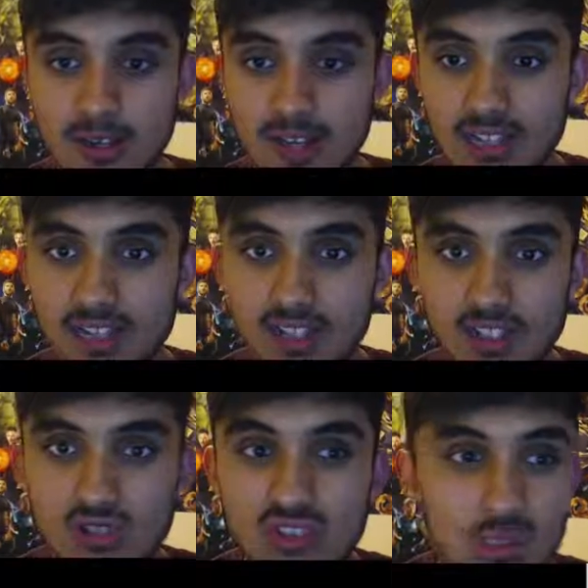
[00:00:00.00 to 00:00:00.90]
And
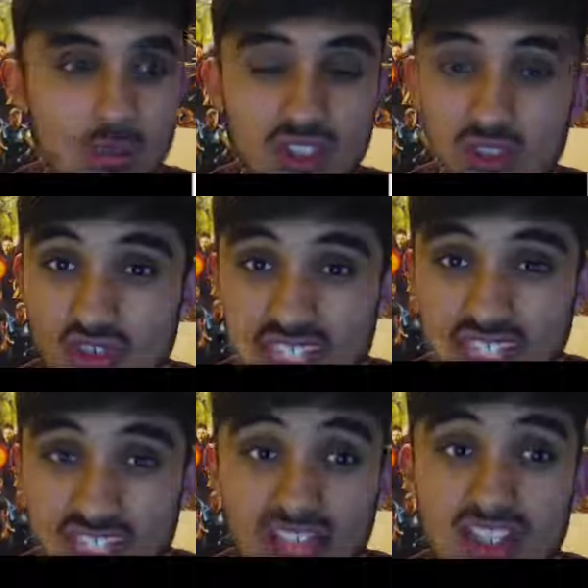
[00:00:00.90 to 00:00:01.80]
you
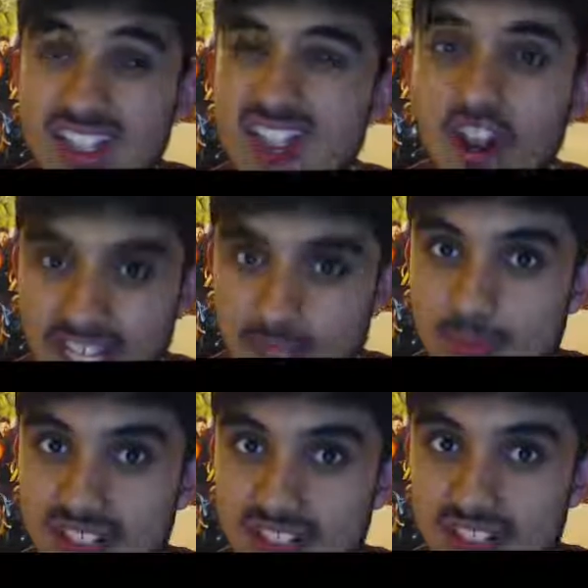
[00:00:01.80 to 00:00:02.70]
really learn, there's a lot of
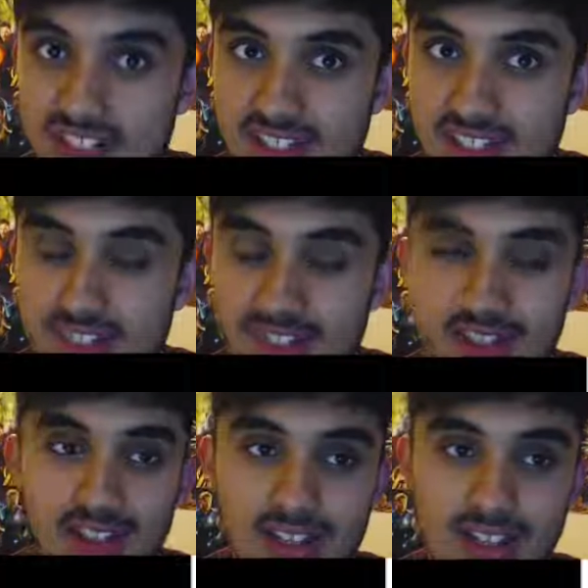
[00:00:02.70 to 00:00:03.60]
exposition scenes,
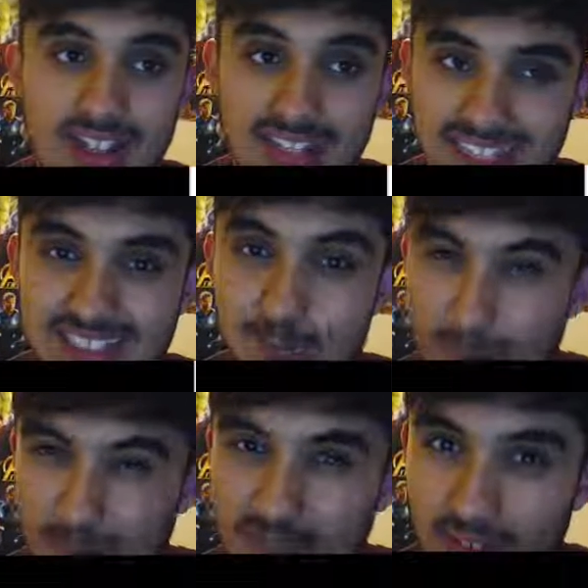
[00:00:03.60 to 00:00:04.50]
and that's a
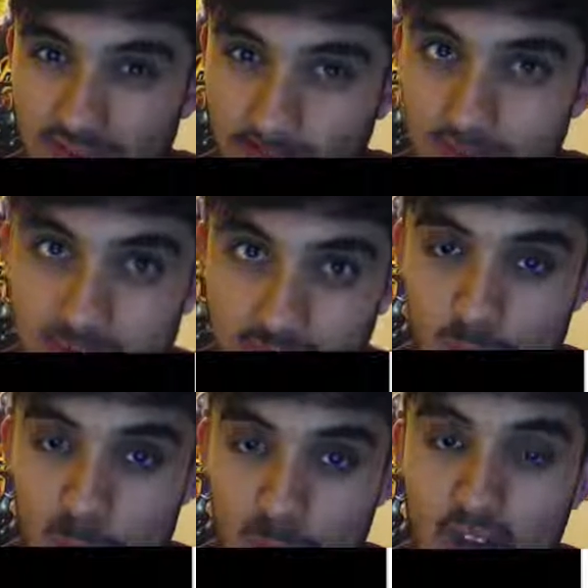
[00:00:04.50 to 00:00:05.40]
bit of a
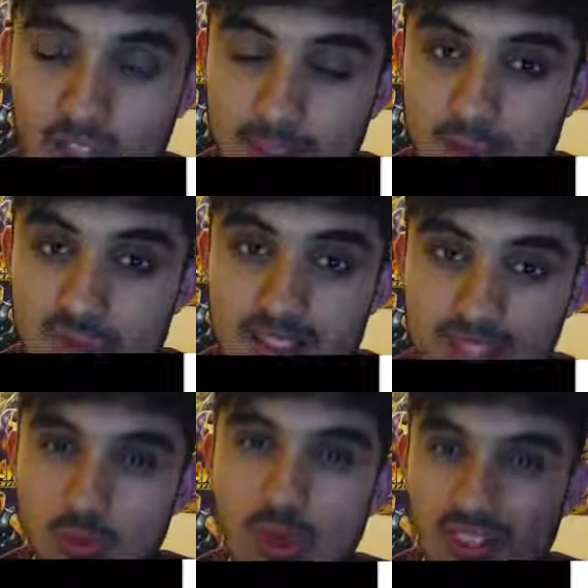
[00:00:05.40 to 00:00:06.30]
fall behind the movie.
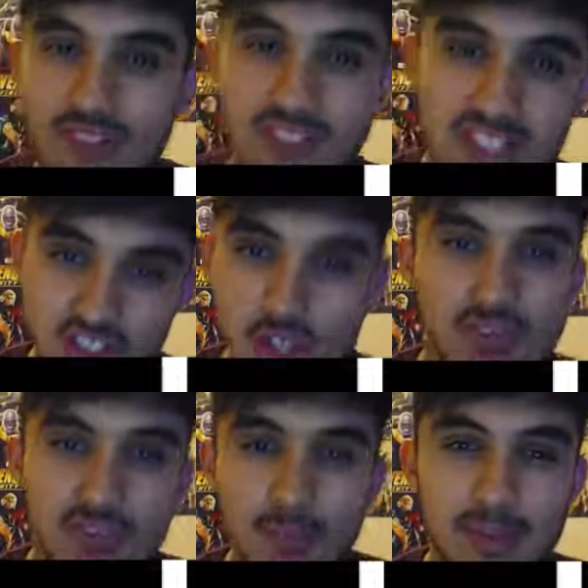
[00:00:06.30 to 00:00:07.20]
That's what I think stops
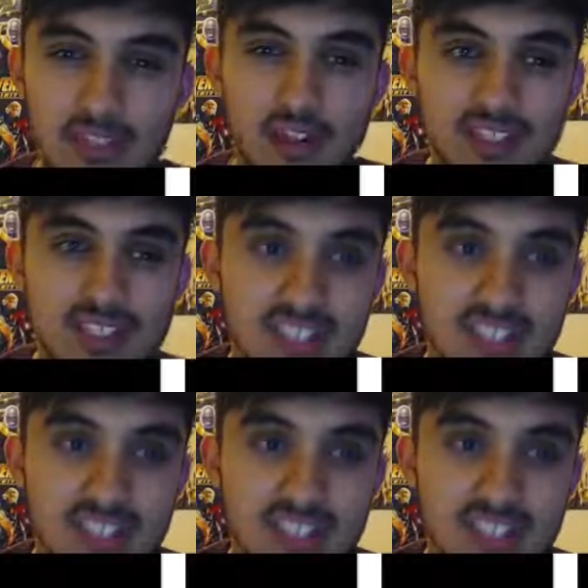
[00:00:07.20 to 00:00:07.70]
it from being got here.